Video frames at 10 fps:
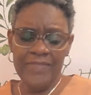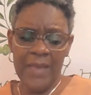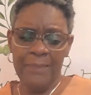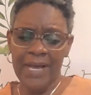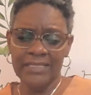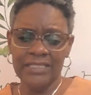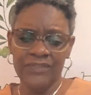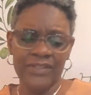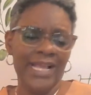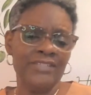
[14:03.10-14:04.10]
positive
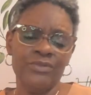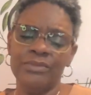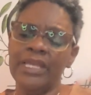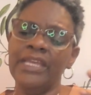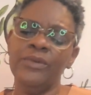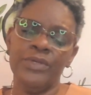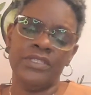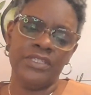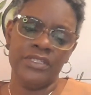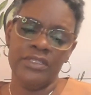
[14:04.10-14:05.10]
classroom
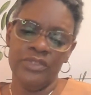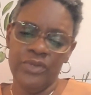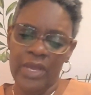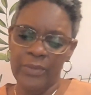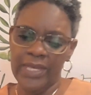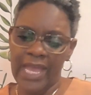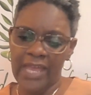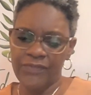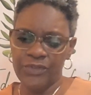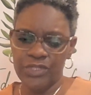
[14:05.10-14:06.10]
language. We
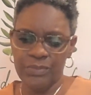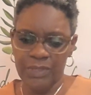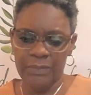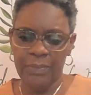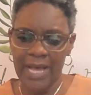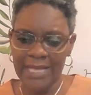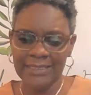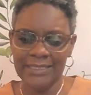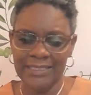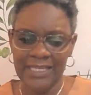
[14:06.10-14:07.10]
have to speak
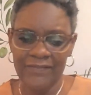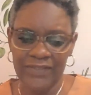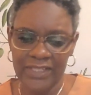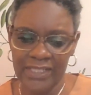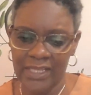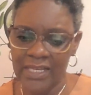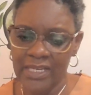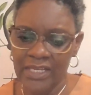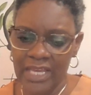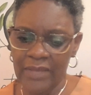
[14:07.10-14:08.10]
positively.
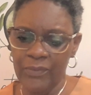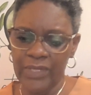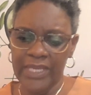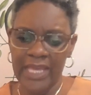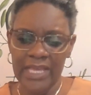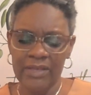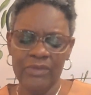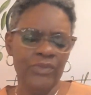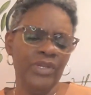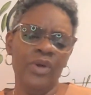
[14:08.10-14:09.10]
And
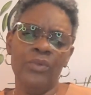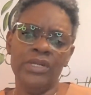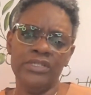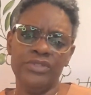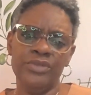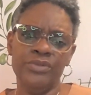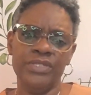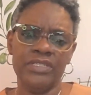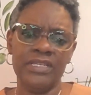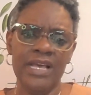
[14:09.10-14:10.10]
we don't want to do
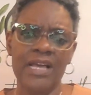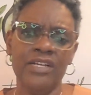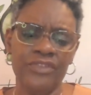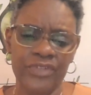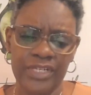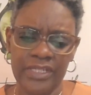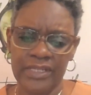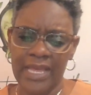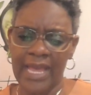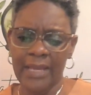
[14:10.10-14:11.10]
just concrete,
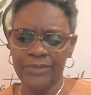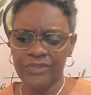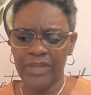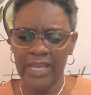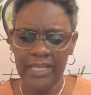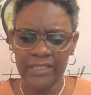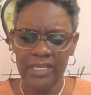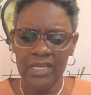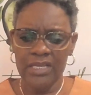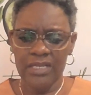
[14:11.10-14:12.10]
abstract,
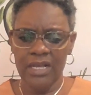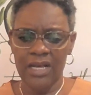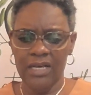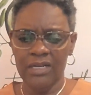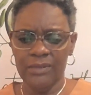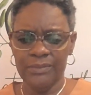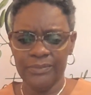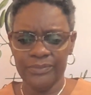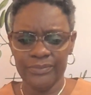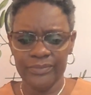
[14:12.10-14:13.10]

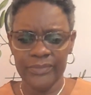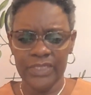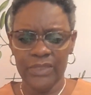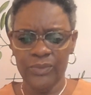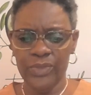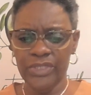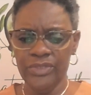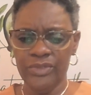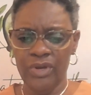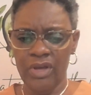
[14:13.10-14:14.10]
what do
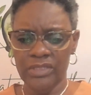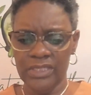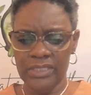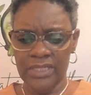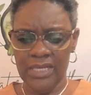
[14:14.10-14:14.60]
you call it?